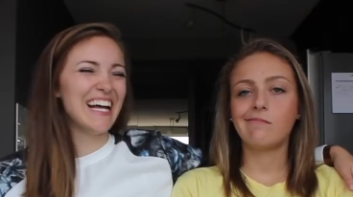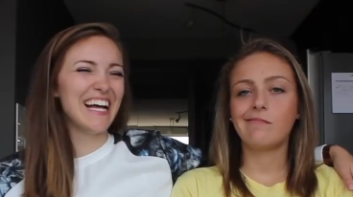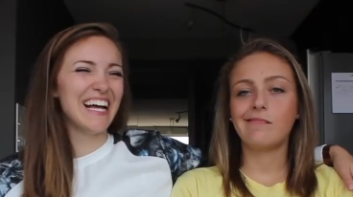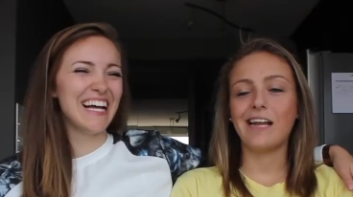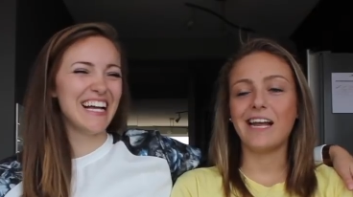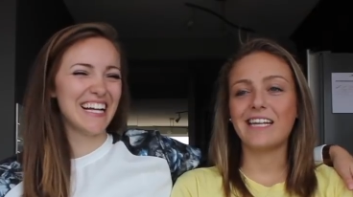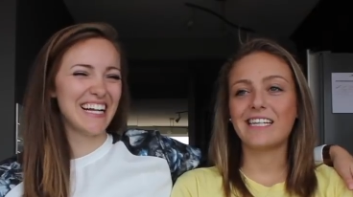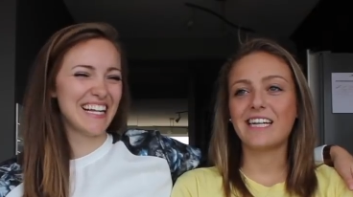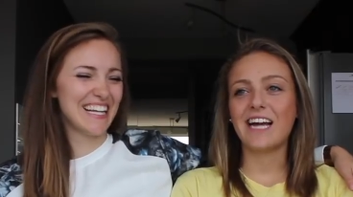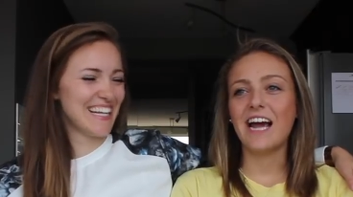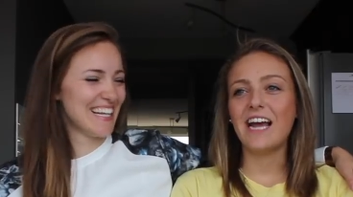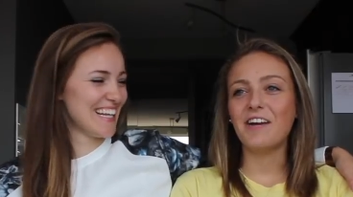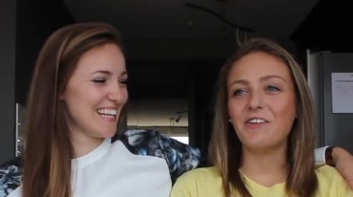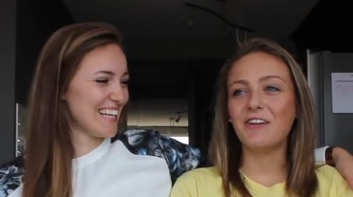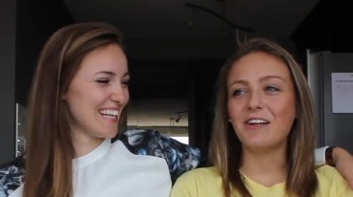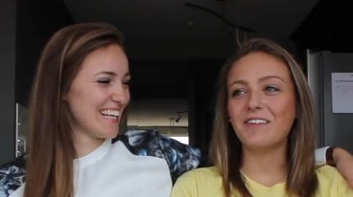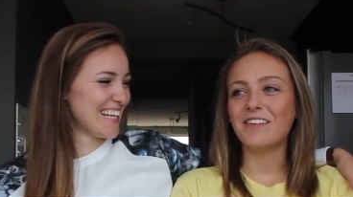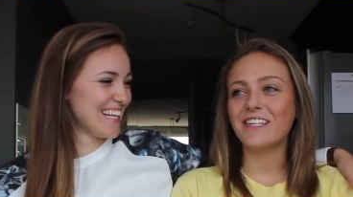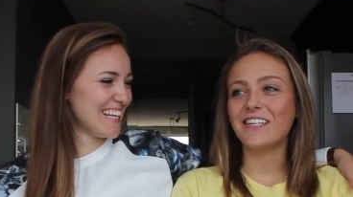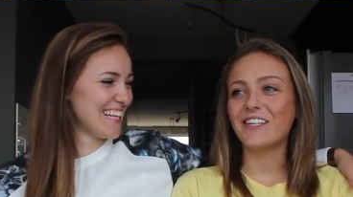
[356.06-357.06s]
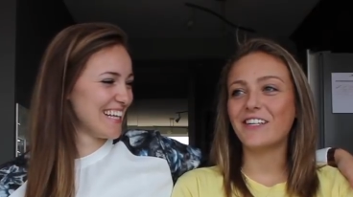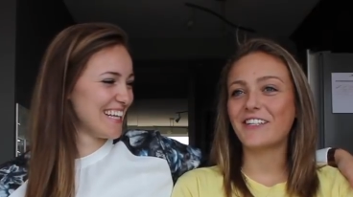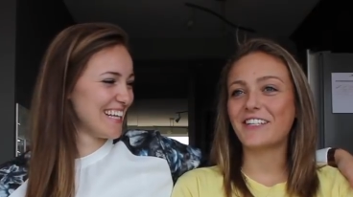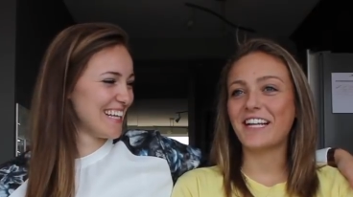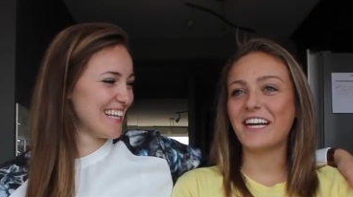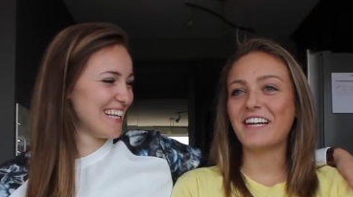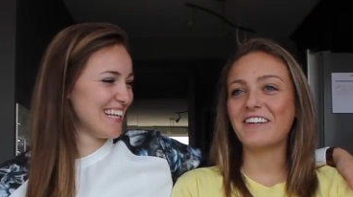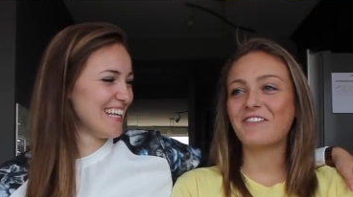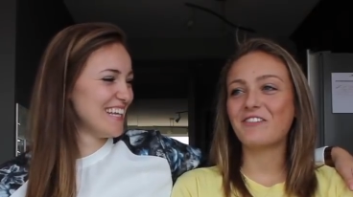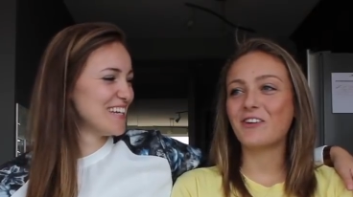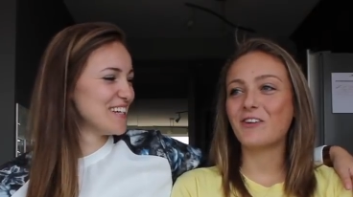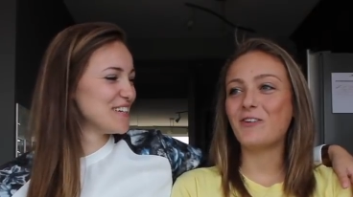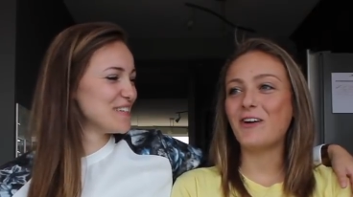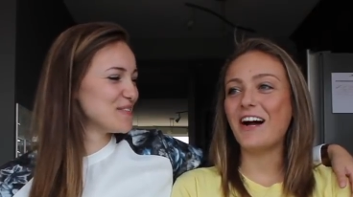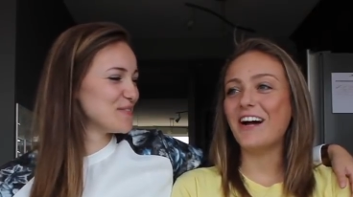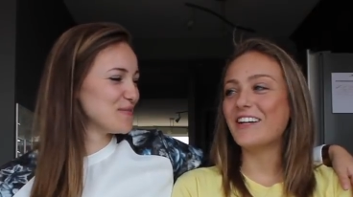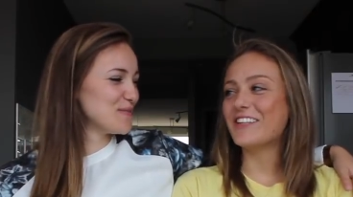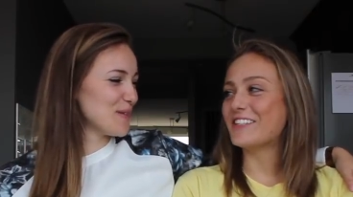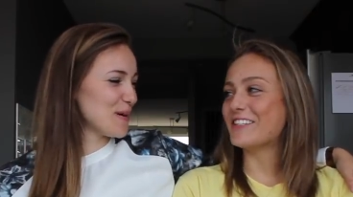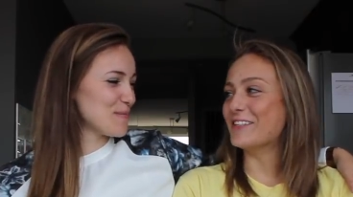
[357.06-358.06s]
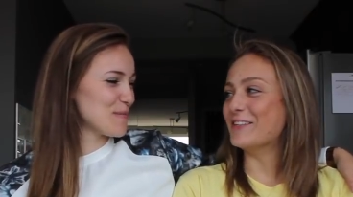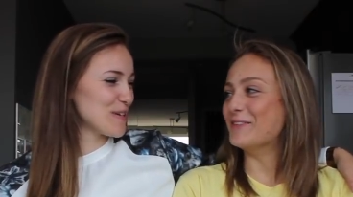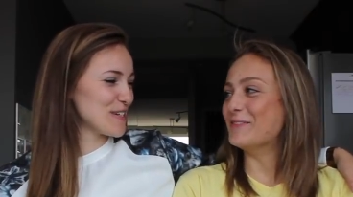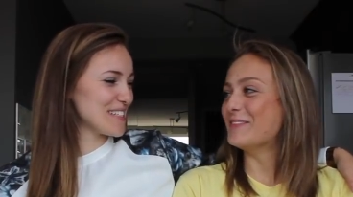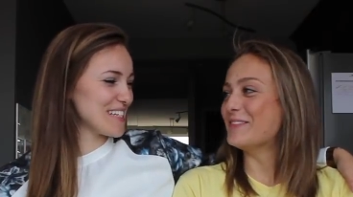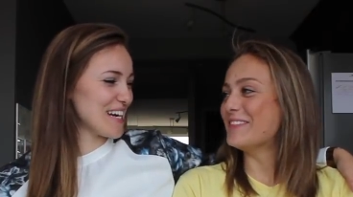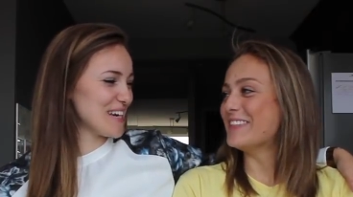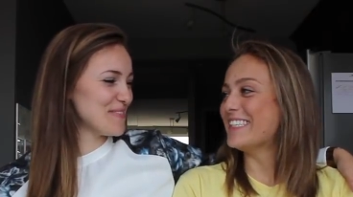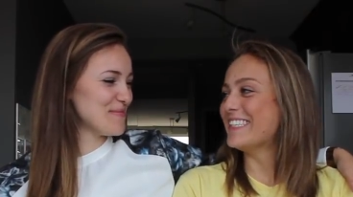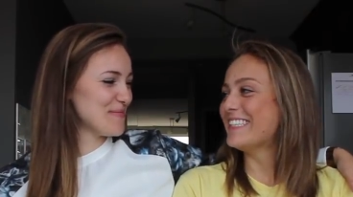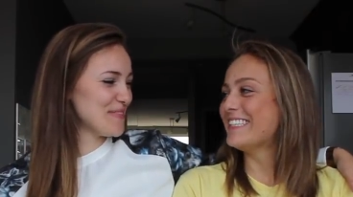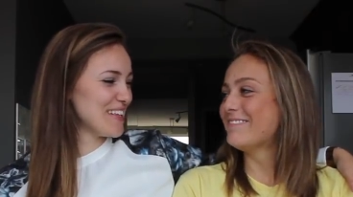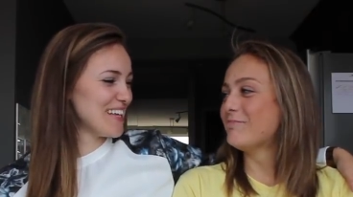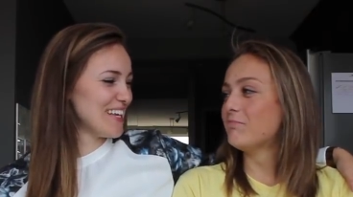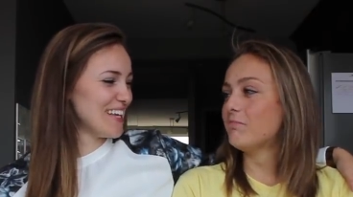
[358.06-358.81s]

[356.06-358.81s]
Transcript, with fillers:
Speaker 1: that's kind of what I'm gonna look like for a while. One so. more time.